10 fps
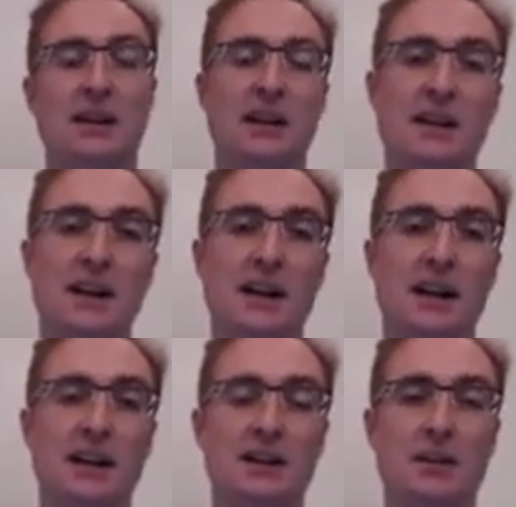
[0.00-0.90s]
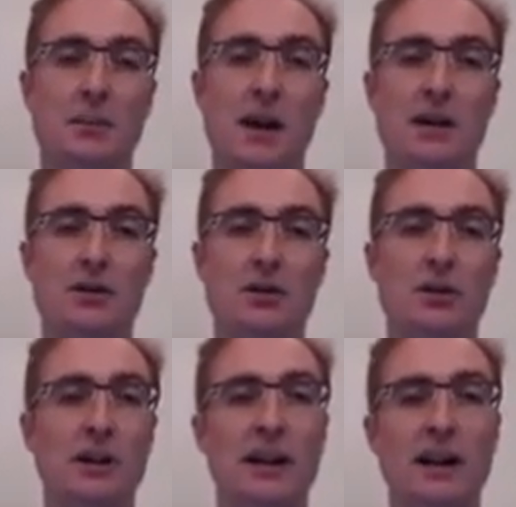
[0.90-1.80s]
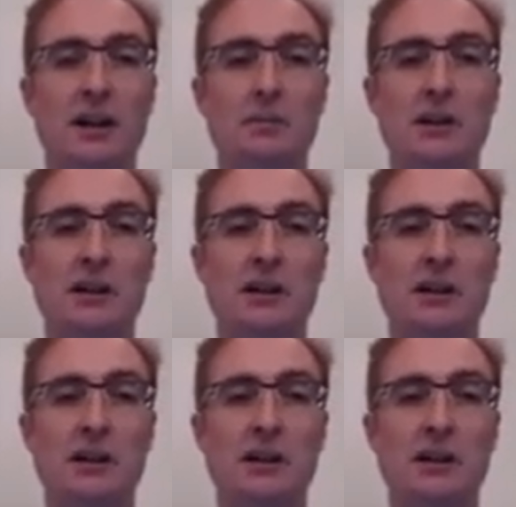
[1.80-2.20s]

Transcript: In that case, the page you're looking at can be